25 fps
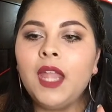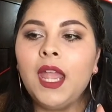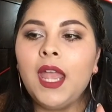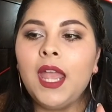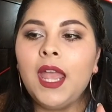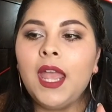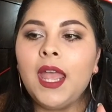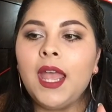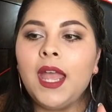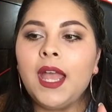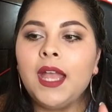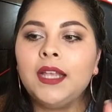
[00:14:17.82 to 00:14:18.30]

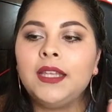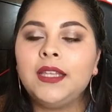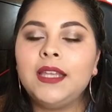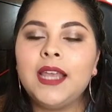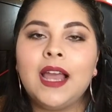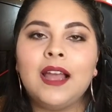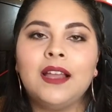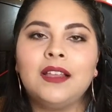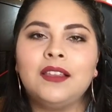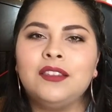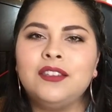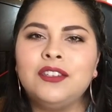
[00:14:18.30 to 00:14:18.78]
And
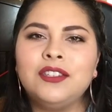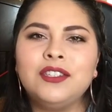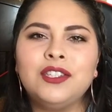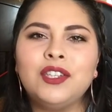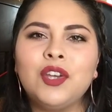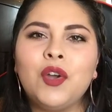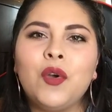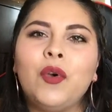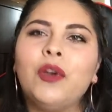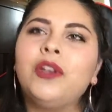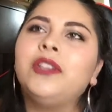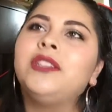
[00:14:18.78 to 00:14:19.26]
yeah, just the
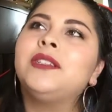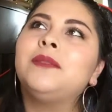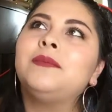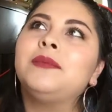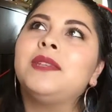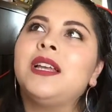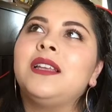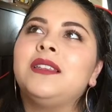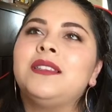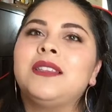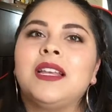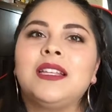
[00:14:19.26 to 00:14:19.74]
cord
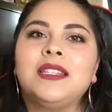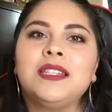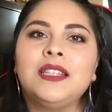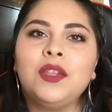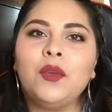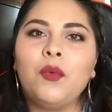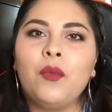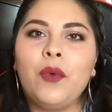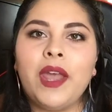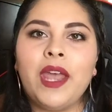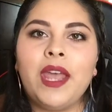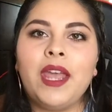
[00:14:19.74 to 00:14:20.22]
sometimes gets in
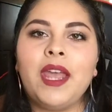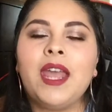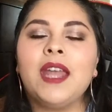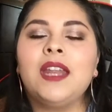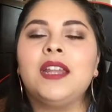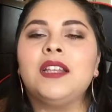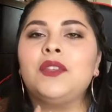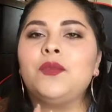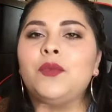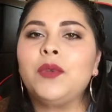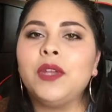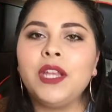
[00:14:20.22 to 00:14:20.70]
the way and
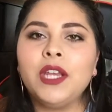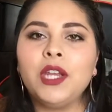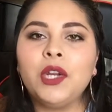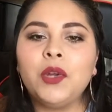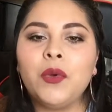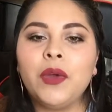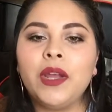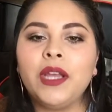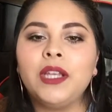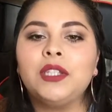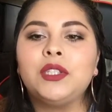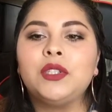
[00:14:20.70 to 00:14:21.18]
it's really
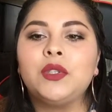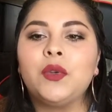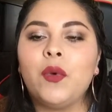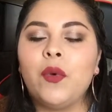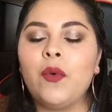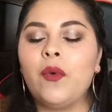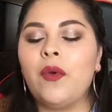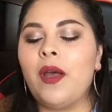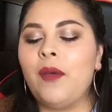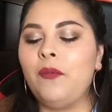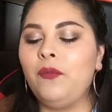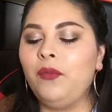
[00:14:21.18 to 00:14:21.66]
annoying,
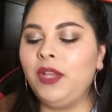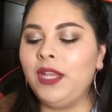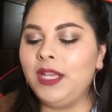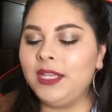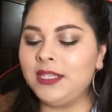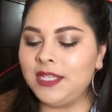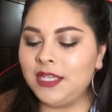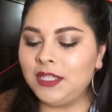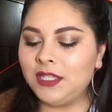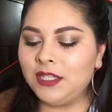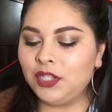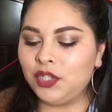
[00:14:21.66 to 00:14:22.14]
so I'm really
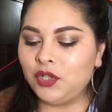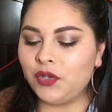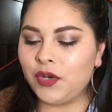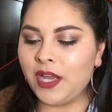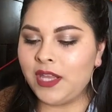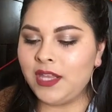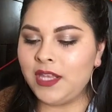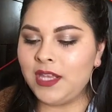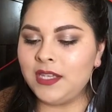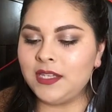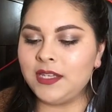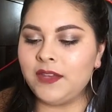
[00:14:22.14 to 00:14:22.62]
excited to try
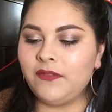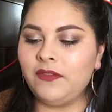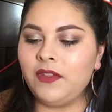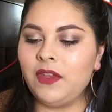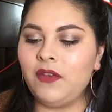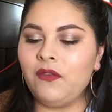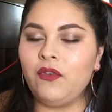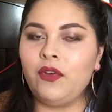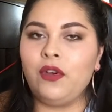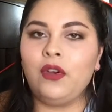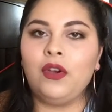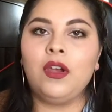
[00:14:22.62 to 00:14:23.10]
these. I've
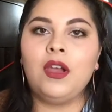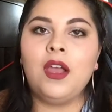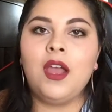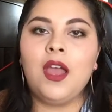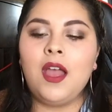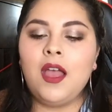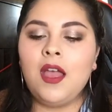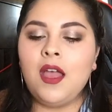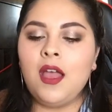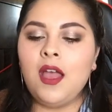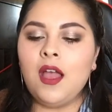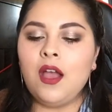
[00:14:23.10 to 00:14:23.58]
never
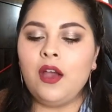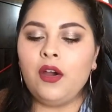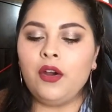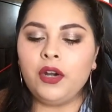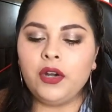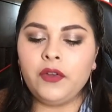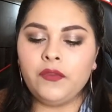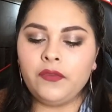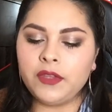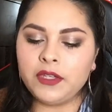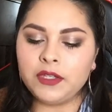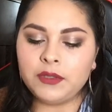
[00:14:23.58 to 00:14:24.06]

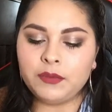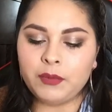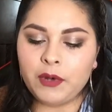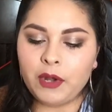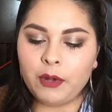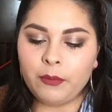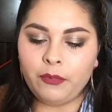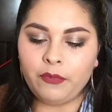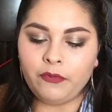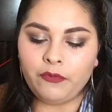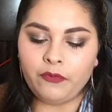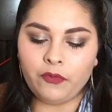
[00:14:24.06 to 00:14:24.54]
heard of this
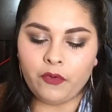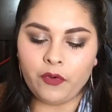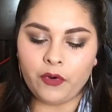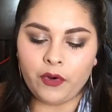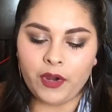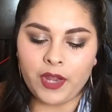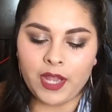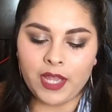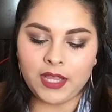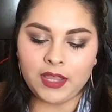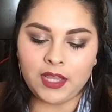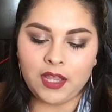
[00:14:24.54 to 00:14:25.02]
brand before,
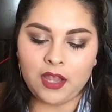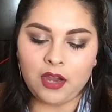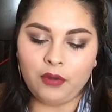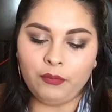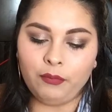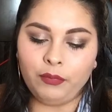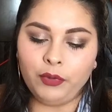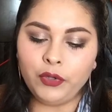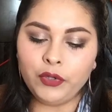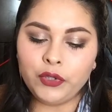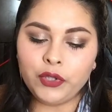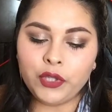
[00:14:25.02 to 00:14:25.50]
and they are
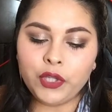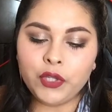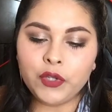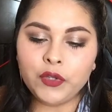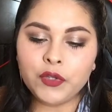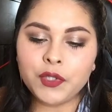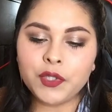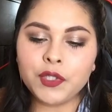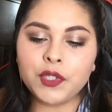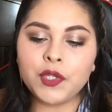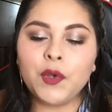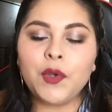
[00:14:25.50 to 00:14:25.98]

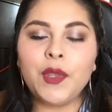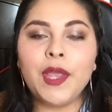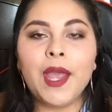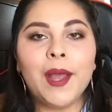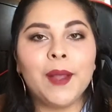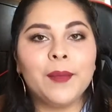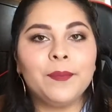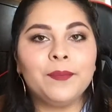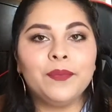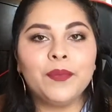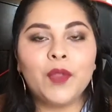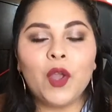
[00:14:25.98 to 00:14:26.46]
Bluetooth, so yeah,
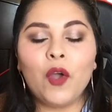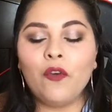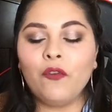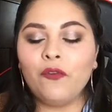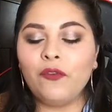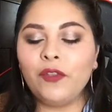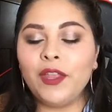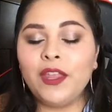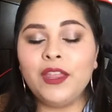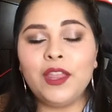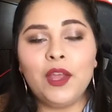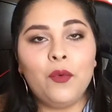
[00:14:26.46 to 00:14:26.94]

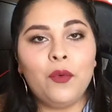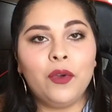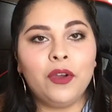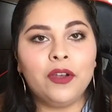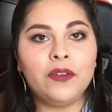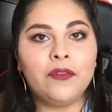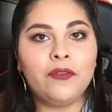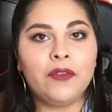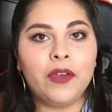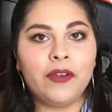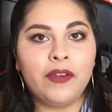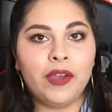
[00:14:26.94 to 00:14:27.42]
hopefully they
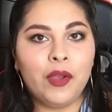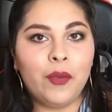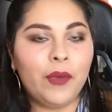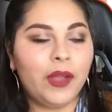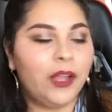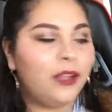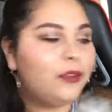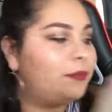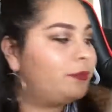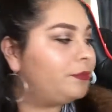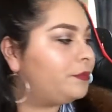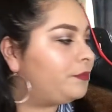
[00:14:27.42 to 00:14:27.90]
work very
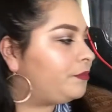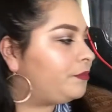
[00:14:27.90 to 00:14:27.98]
well.